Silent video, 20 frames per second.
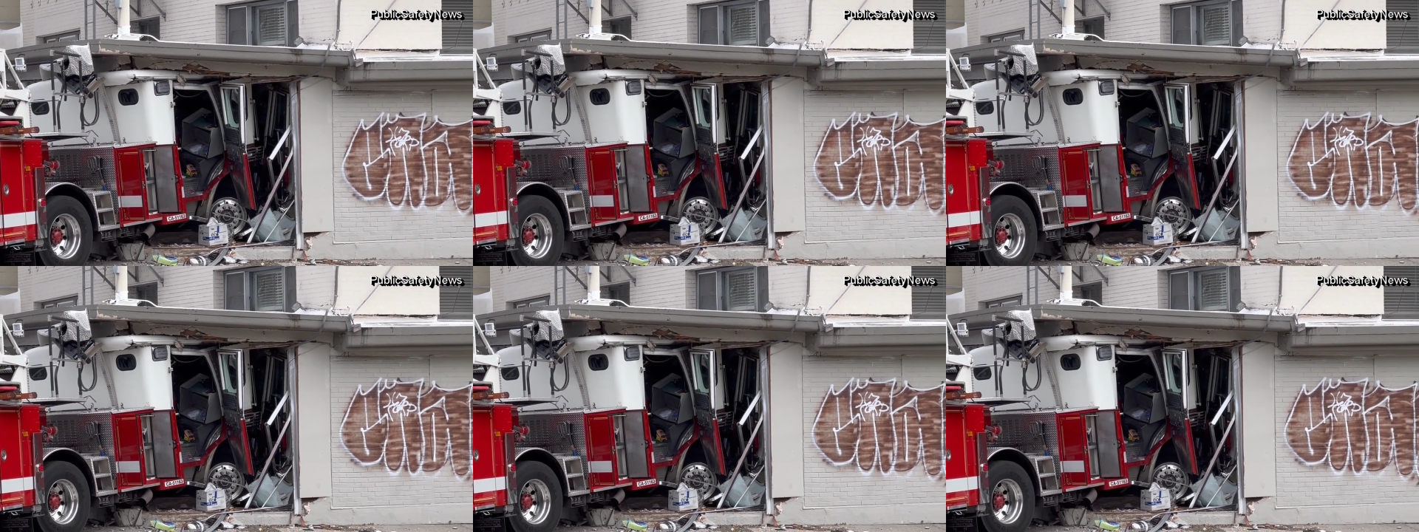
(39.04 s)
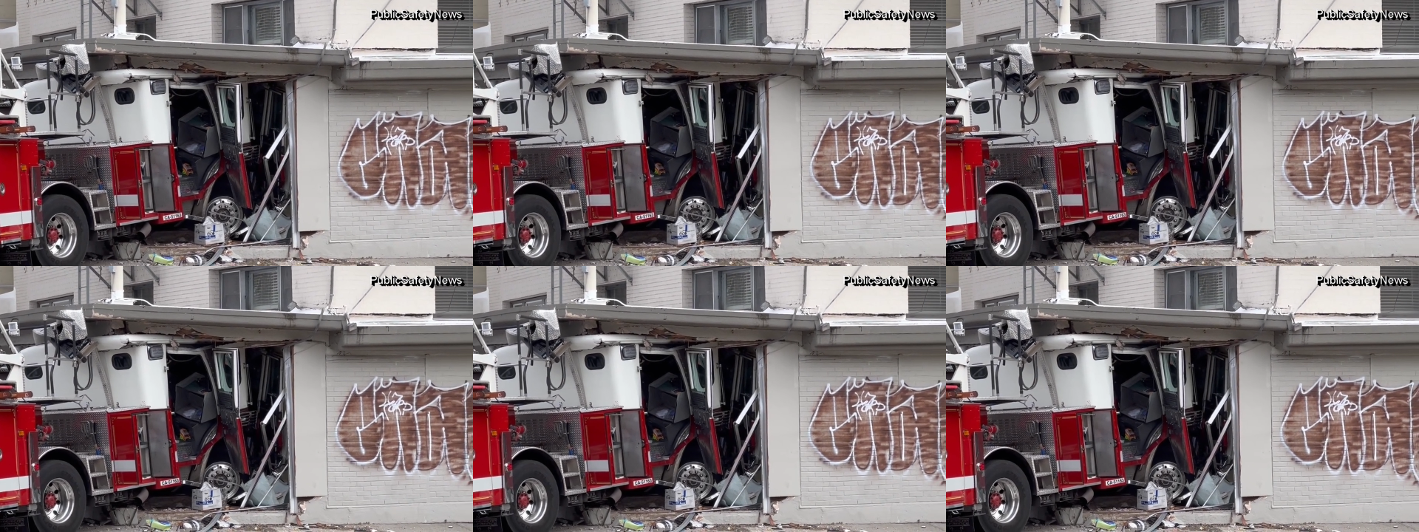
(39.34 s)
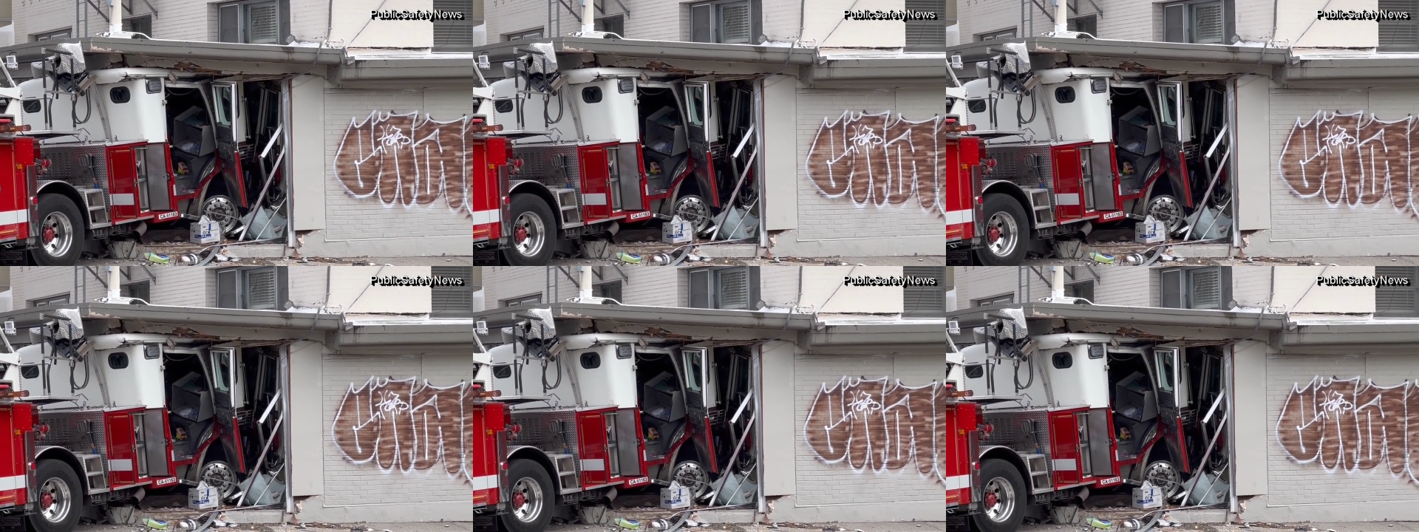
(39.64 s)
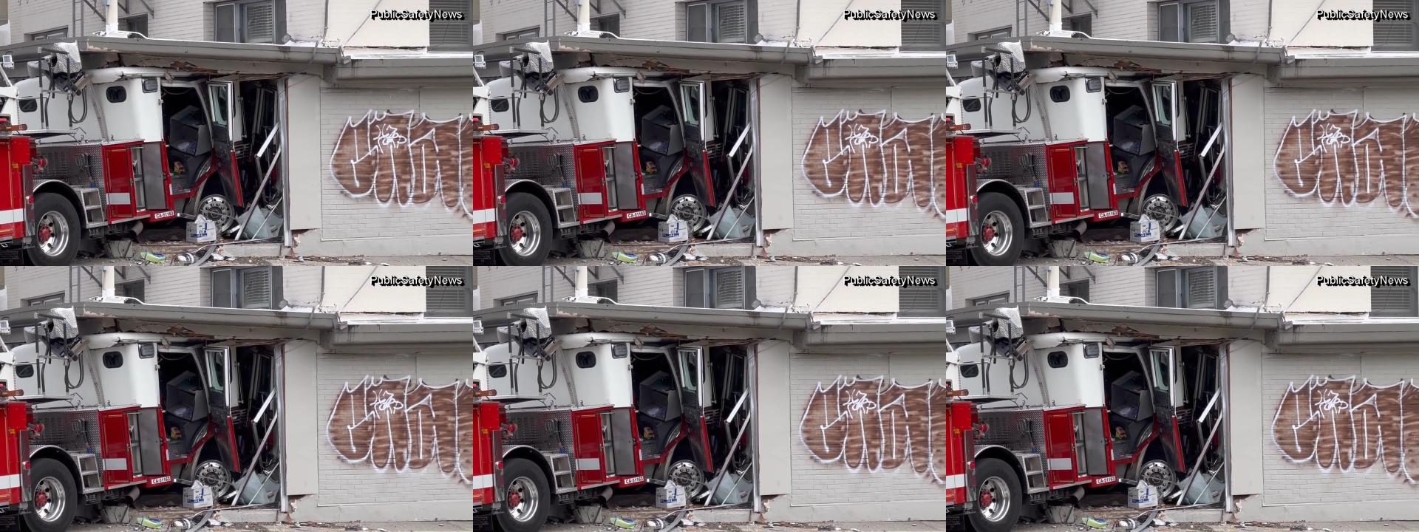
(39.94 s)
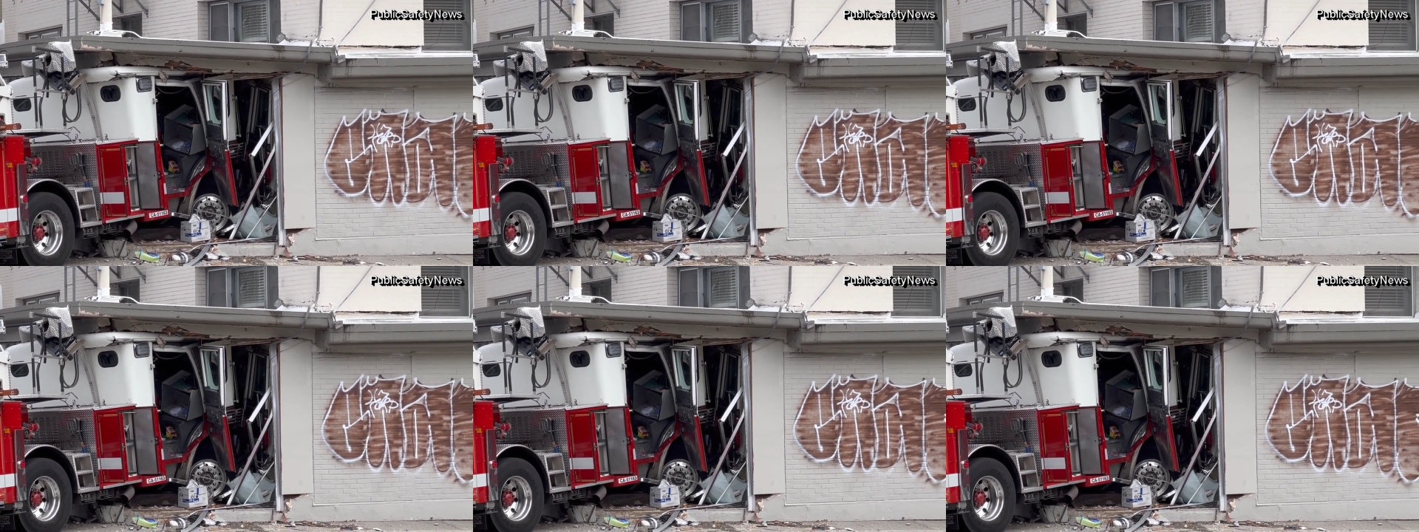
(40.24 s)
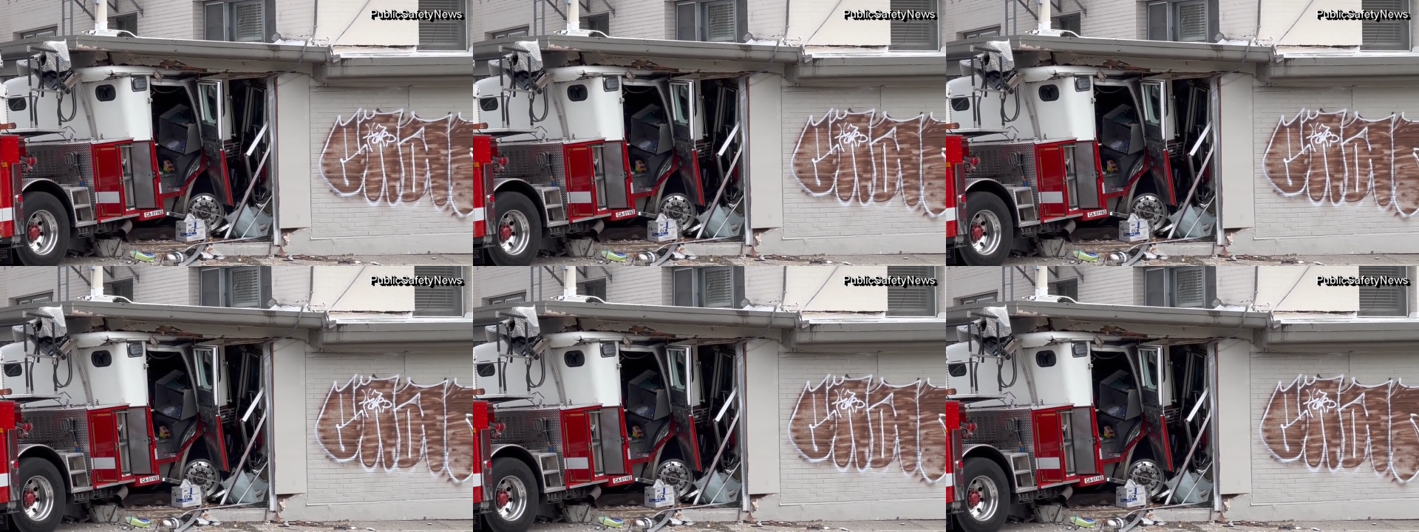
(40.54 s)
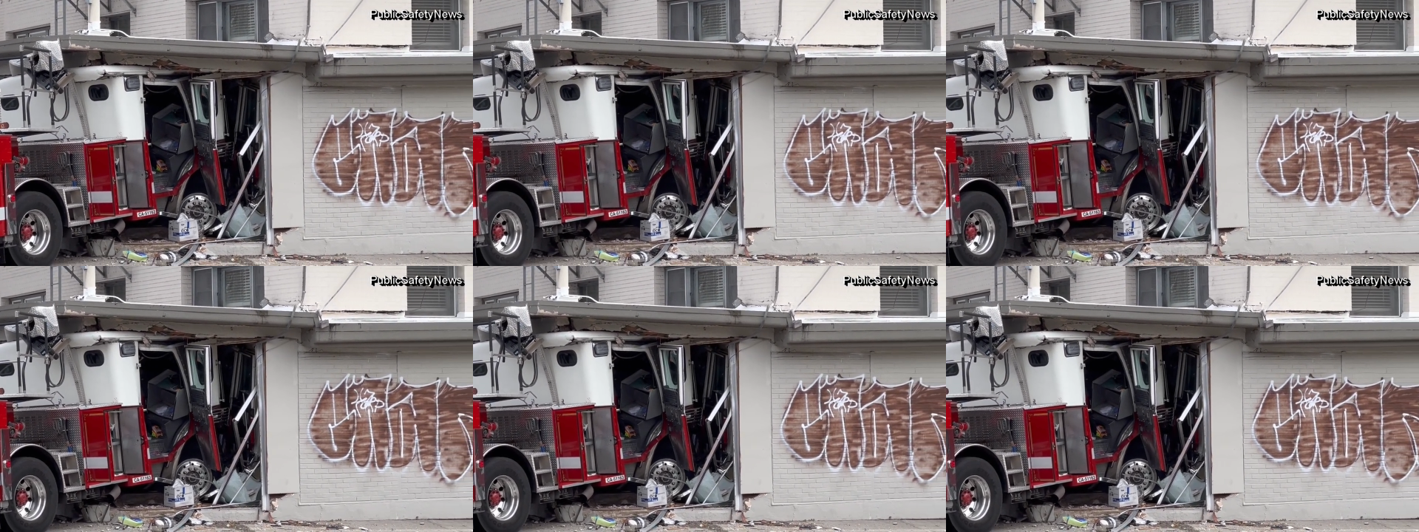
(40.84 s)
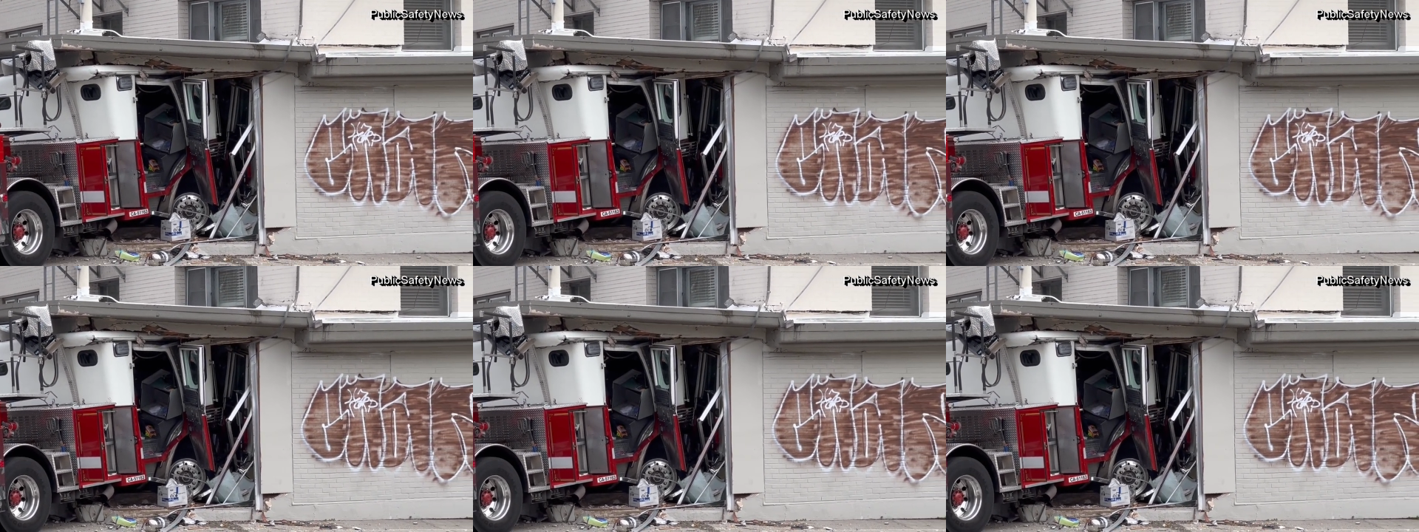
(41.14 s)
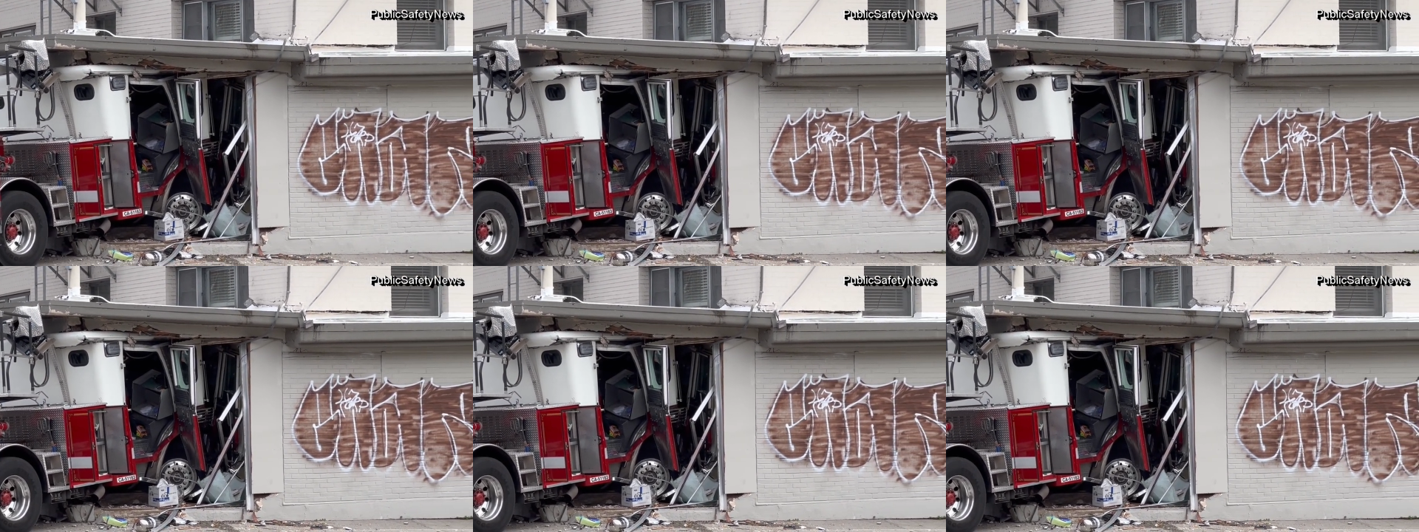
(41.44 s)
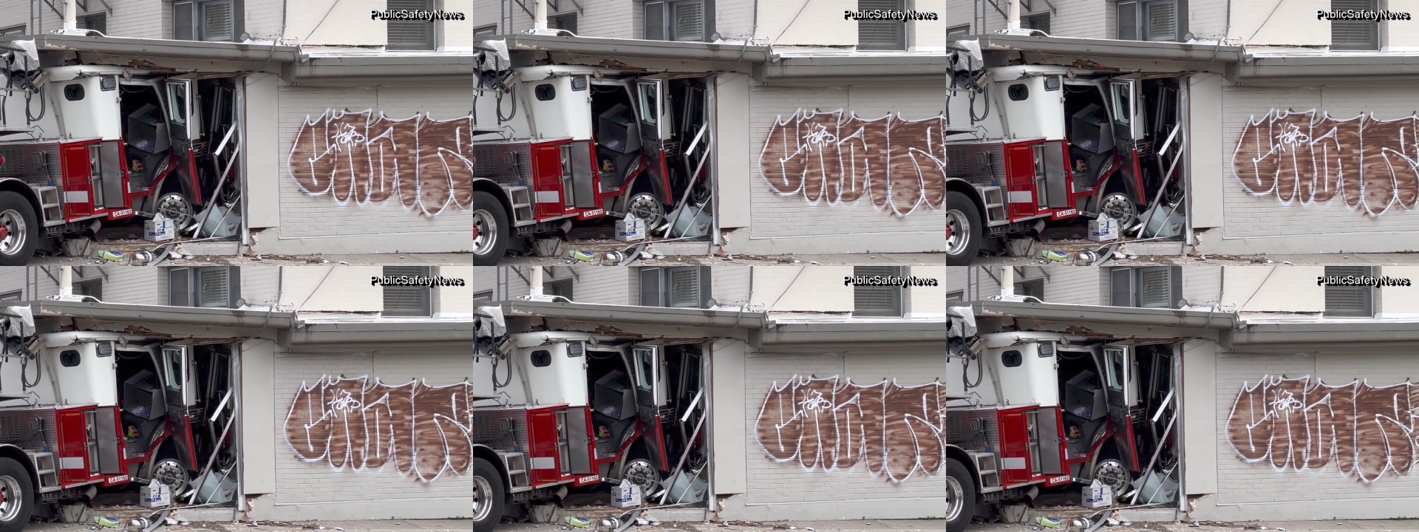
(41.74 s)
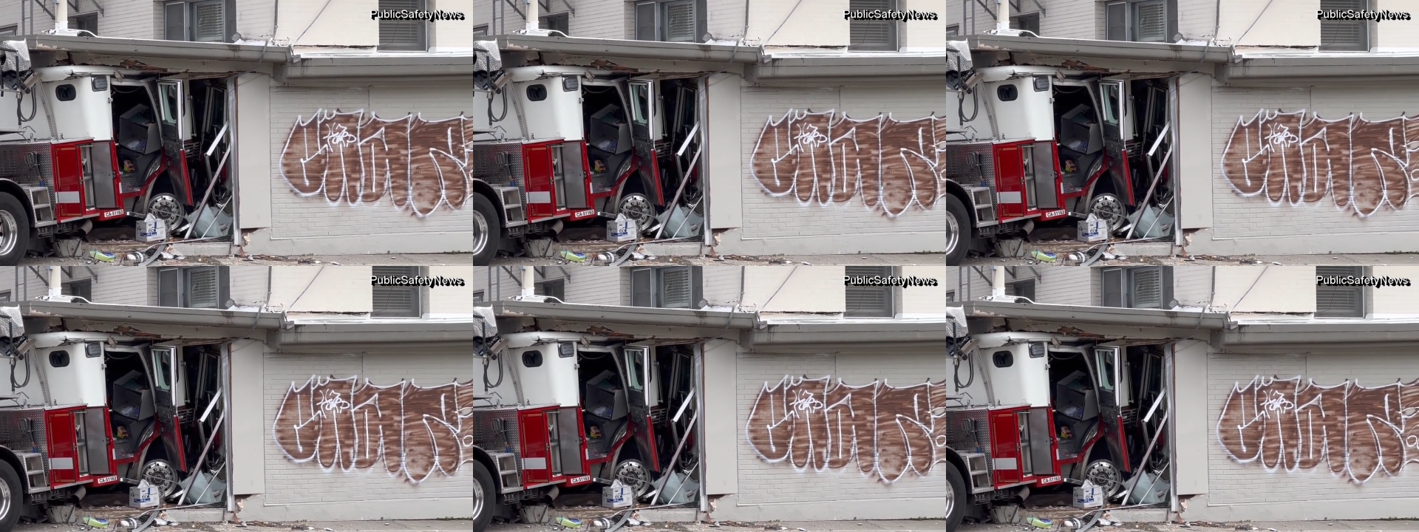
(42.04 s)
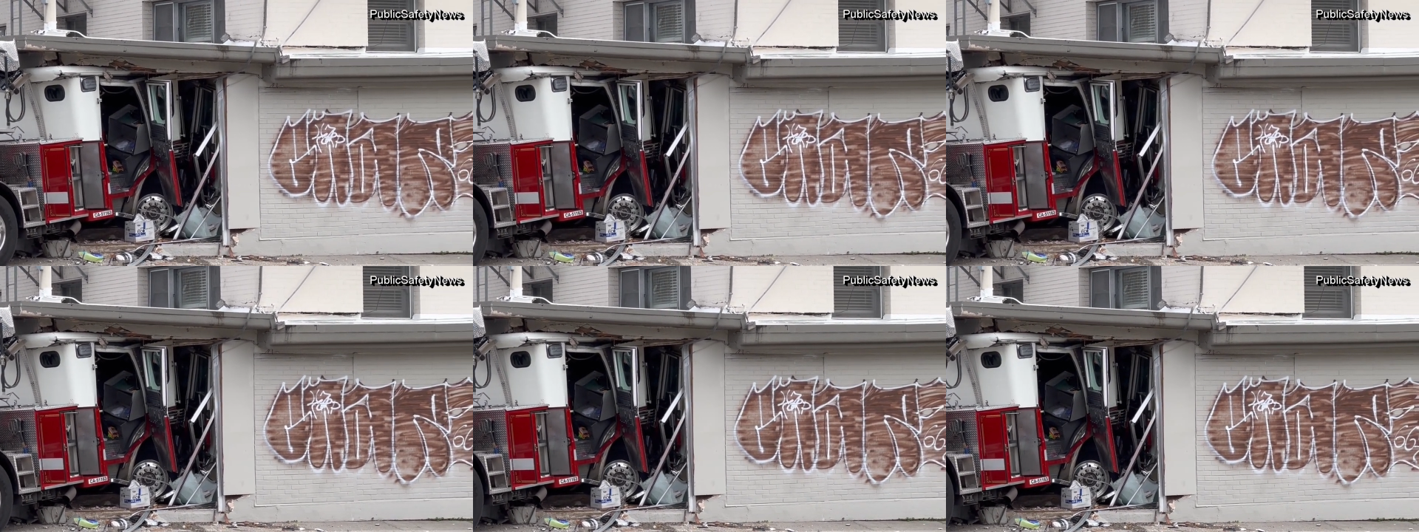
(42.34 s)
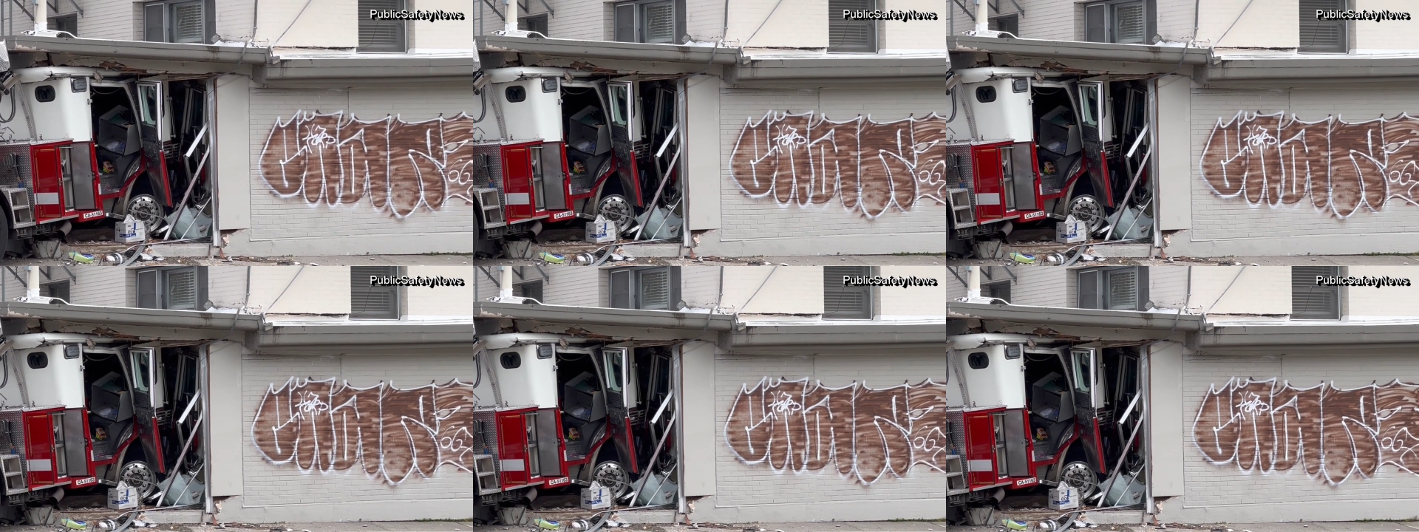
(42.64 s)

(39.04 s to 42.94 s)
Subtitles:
Nobody's mouth can be seen.